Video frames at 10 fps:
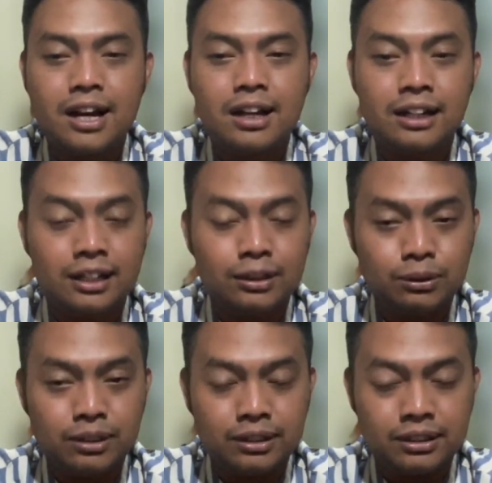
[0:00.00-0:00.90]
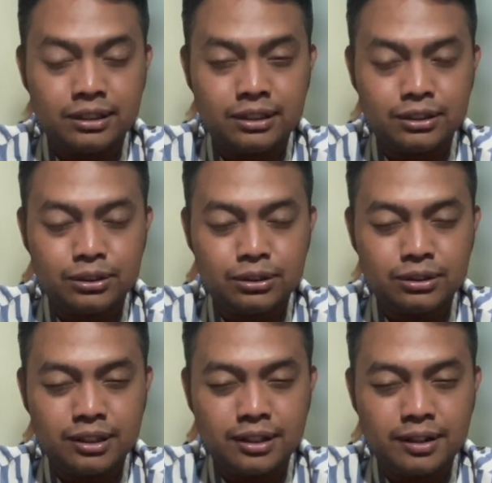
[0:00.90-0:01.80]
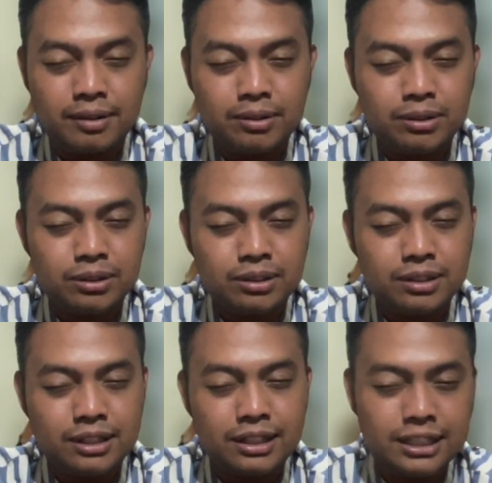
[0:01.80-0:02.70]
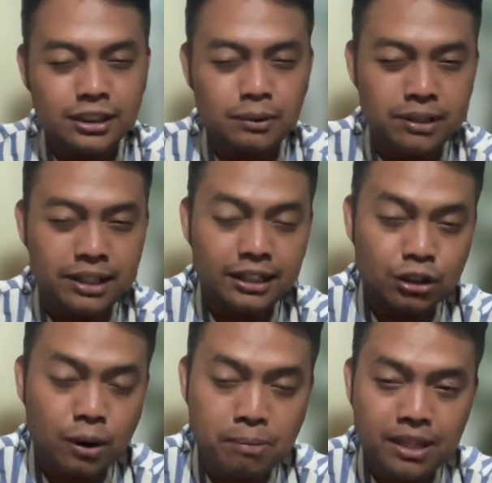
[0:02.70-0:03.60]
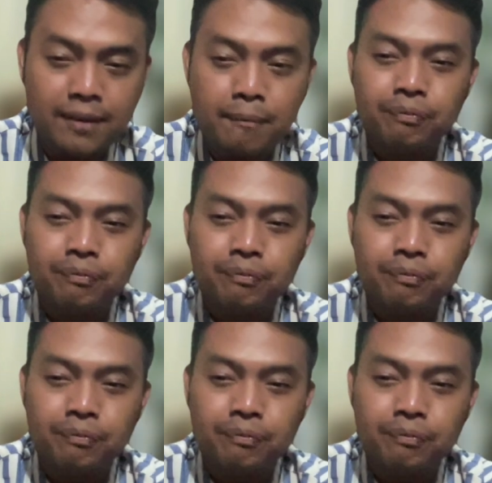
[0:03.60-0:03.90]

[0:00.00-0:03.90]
the relation with the entropy,